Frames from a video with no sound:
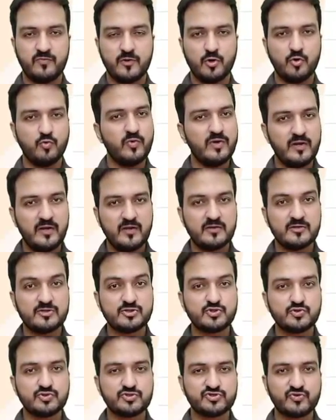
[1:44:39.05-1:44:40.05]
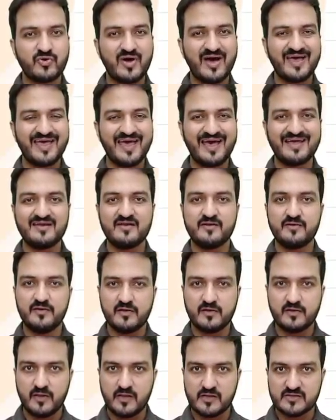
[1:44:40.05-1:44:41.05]
we need to try and
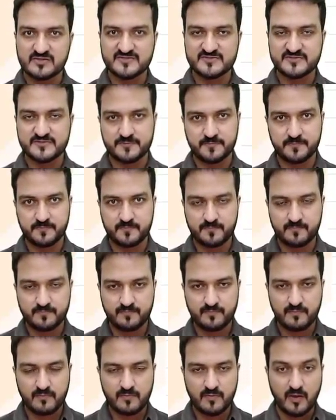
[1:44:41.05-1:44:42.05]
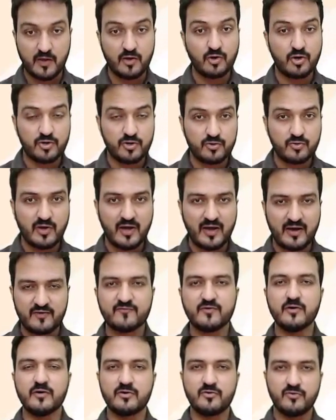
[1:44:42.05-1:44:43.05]
decrease. In order to
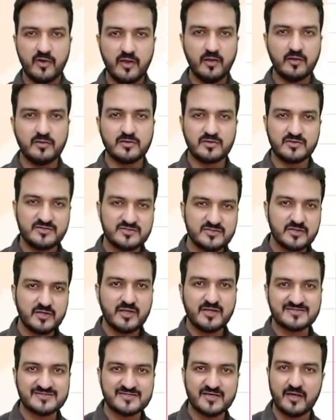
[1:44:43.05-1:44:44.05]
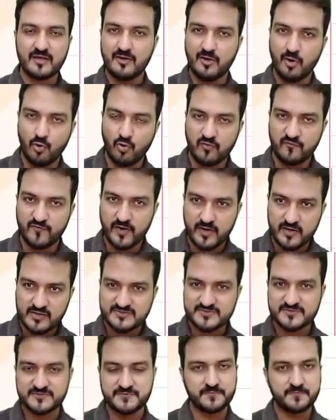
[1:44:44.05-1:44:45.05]
have a real decrease in
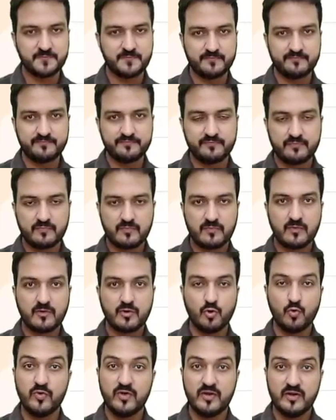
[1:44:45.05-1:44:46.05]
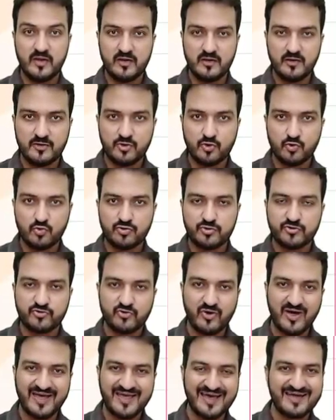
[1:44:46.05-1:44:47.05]
overheads, we need to
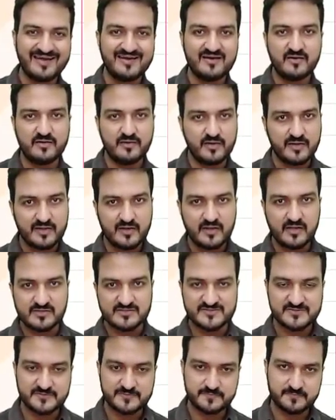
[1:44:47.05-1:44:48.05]
try and decrease